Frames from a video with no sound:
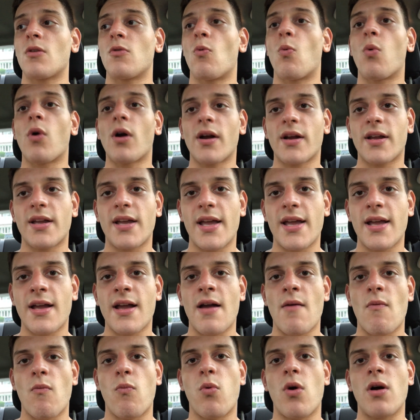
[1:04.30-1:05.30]

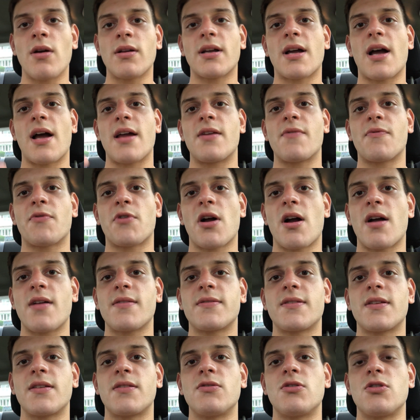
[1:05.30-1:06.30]
working, what kind of
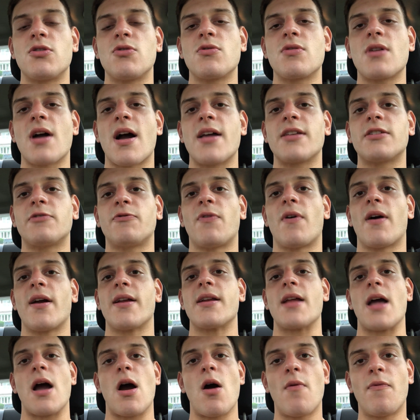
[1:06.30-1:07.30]
content do you guys
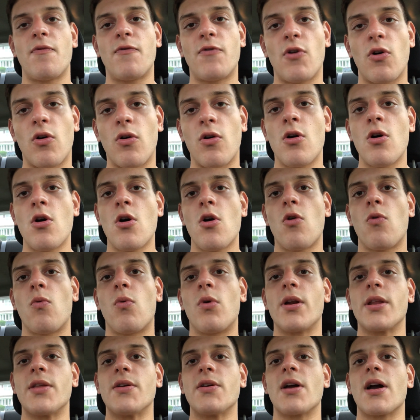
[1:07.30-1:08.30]
find helpful,
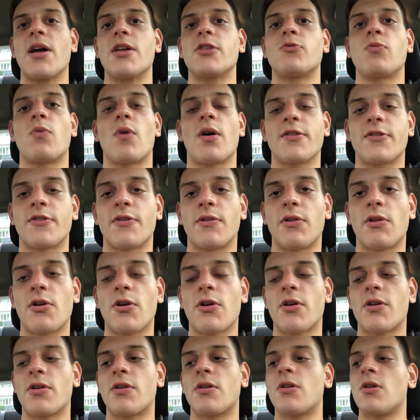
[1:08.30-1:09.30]
what do you guys want to
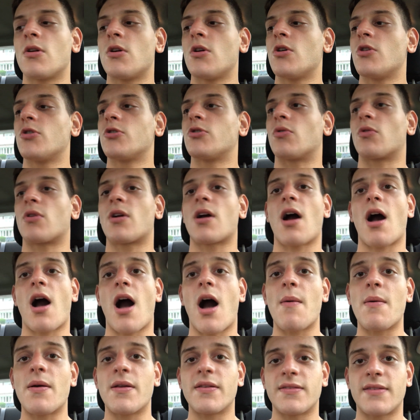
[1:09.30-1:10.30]
learn. So
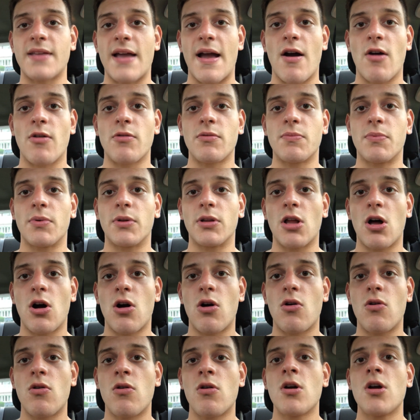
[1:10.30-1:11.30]
comment down
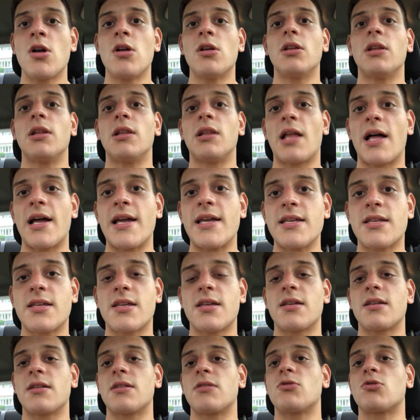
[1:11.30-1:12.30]
below,
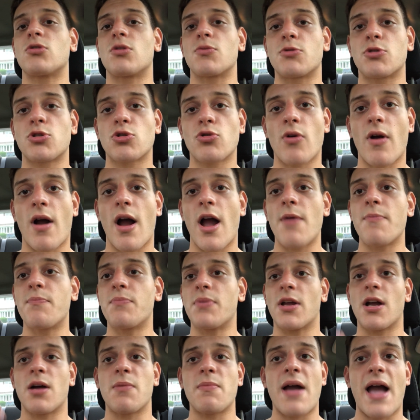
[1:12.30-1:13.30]
like, subscribe,
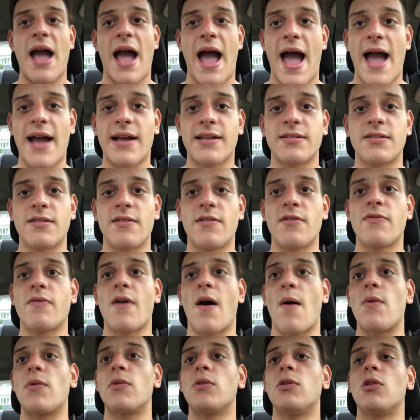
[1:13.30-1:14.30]
become active.
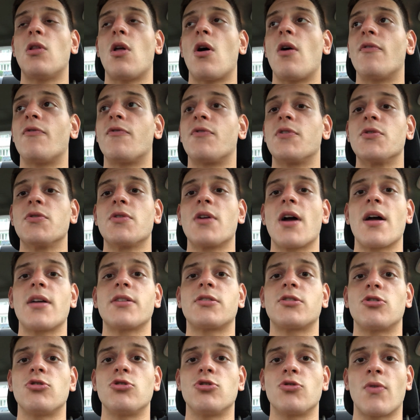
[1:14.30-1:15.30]
I would love for you
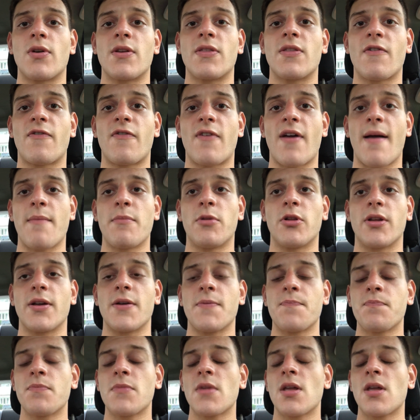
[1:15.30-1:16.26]
guys to join the family.